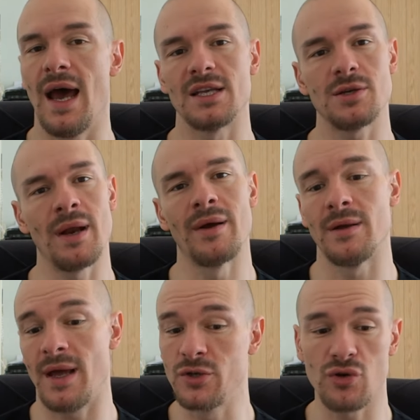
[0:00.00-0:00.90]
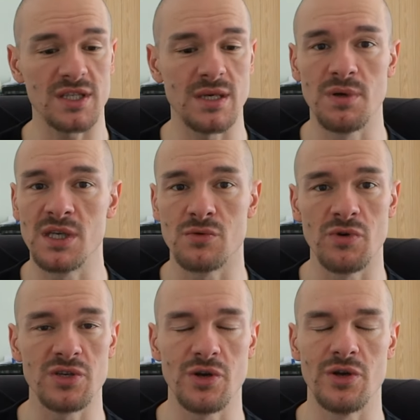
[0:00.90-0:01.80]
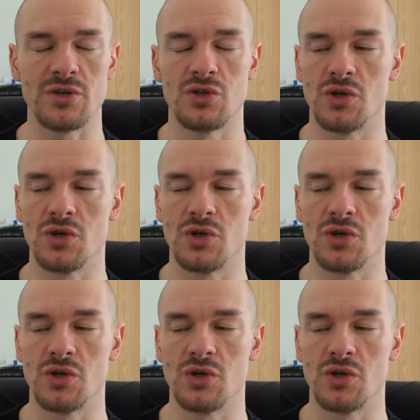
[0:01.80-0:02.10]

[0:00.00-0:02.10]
So anyway, interesting piece of research,